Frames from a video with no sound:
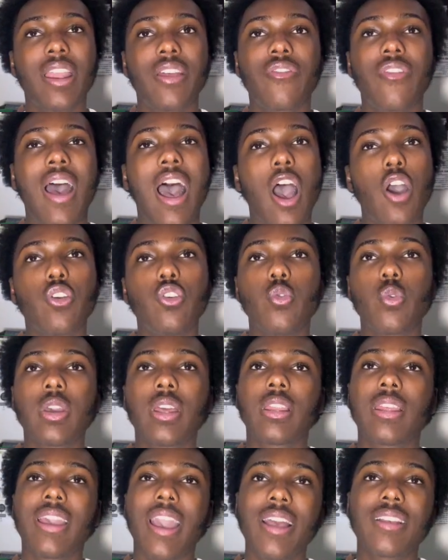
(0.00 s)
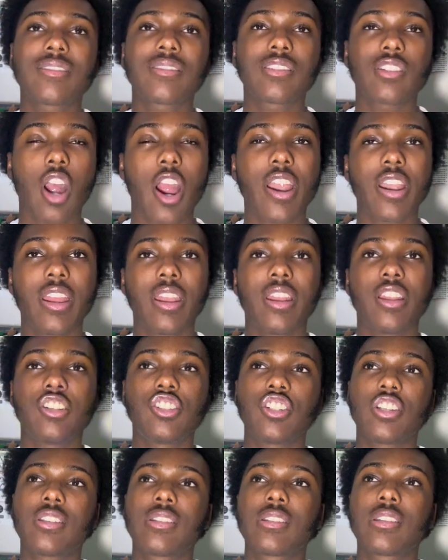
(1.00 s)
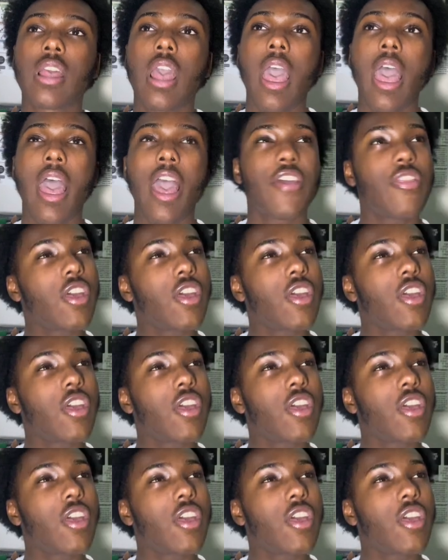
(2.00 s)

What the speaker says: of how you can get started and